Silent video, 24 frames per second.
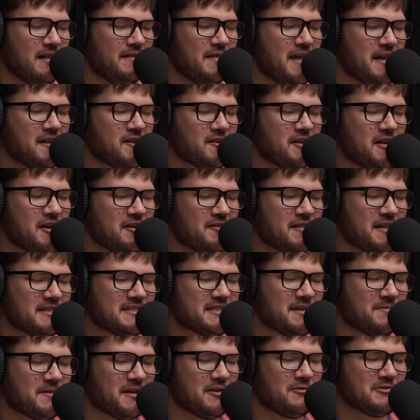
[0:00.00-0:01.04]
They could hear that
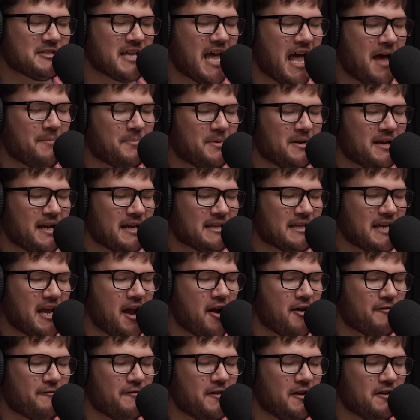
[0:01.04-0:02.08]
something was happening at the
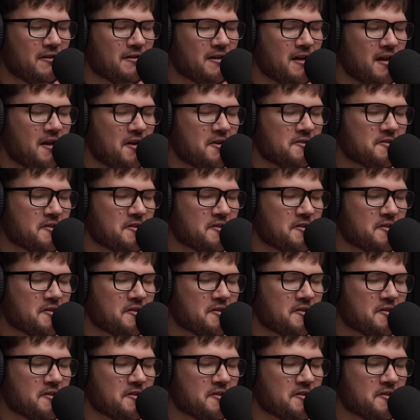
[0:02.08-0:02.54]
airfield,